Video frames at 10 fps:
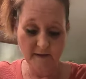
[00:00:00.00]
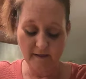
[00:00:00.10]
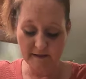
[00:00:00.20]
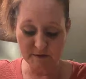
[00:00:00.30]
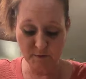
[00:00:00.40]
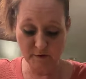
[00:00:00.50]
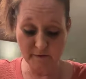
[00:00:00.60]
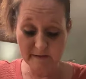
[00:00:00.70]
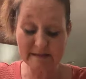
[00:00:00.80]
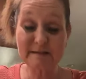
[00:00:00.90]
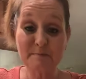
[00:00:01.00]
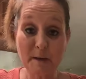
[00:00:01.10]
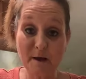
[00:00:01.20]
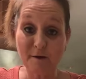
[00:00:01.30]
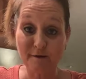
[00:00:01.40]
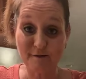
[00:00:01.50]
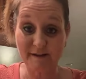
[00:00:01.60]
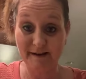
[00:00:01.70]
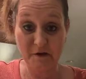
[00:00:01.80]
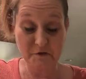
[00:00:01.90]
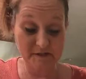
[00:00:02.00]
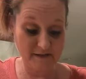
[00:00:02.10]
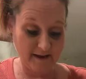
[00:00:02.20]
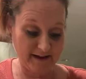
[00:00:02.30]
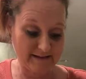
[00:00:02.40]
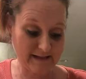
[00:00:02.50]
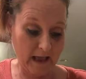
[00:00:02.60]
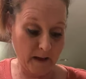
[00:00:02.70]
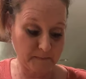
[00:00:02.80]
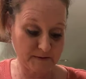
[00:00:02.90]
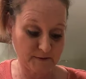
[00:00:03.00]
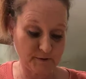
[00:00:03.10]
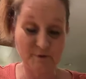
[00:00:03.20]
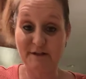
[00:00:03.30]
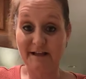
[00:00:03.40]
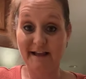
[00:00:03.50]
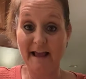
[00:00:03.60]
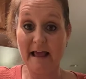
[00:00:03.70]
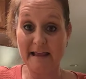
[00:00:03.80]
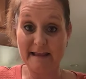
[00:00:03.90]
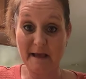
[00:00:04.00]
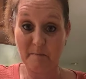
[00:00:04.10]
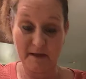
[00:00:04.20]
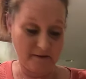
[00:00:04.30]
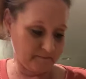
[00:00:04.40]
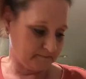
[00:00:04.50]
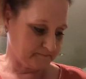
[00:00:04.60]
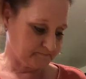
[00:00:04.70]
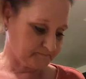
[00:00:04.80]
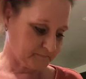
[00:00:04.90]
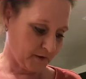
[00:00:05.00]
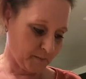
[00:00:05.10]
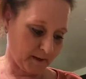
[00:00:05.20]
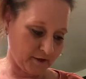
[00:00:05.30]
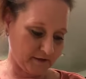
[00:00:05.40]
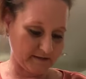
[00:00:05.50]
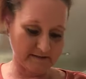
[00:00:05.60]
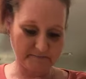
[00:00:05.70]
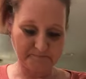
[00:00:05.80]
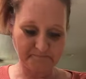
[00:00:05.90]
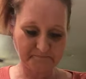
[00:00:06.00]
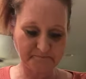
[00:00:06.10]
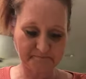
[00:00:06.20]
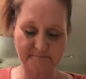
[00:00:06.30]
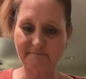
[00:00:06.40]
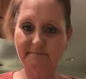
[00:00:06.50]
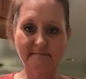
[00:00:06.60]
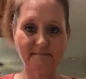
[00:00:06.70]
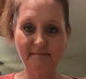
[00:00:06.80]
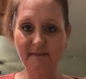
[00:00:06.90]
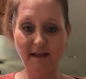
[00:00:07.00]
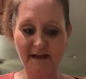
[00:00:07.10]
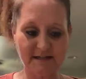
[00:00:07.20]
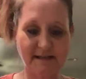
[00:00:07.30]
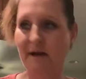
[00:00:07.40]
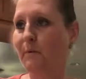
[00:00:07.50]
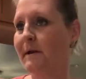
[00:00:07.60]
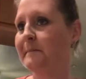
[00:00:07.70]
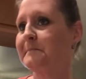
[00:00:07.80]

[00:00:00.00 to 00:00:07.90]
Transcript: I swear, the smell in here tonight is absolutely yummy. Oh my goodness. I just can't wait.